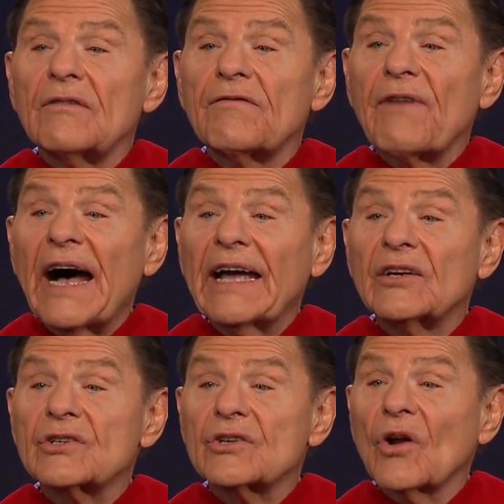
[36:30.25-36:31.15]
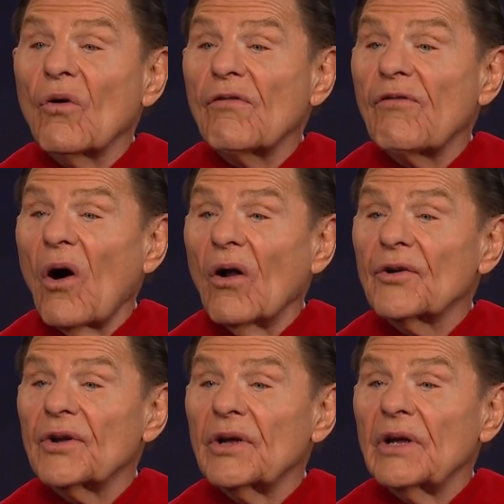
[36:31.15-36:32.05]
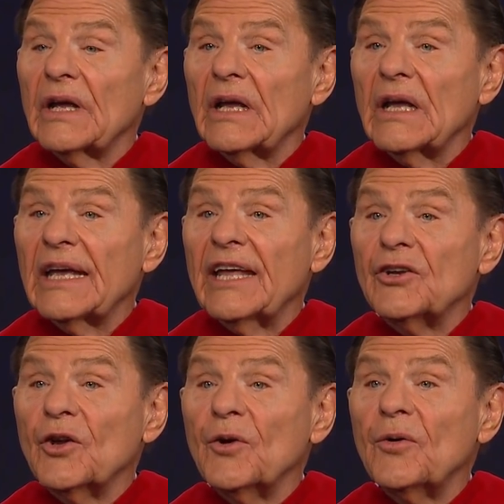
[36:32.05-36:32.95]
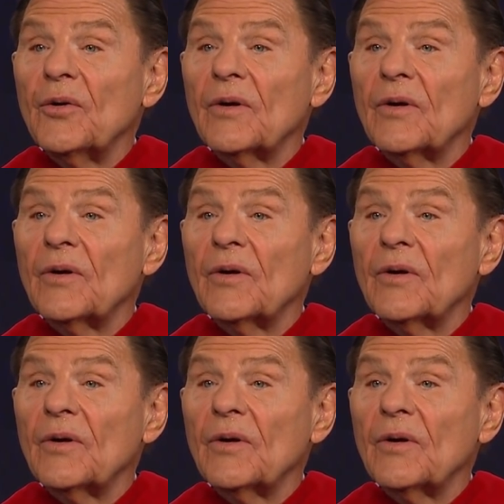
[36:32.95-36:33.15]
finds no fault in you,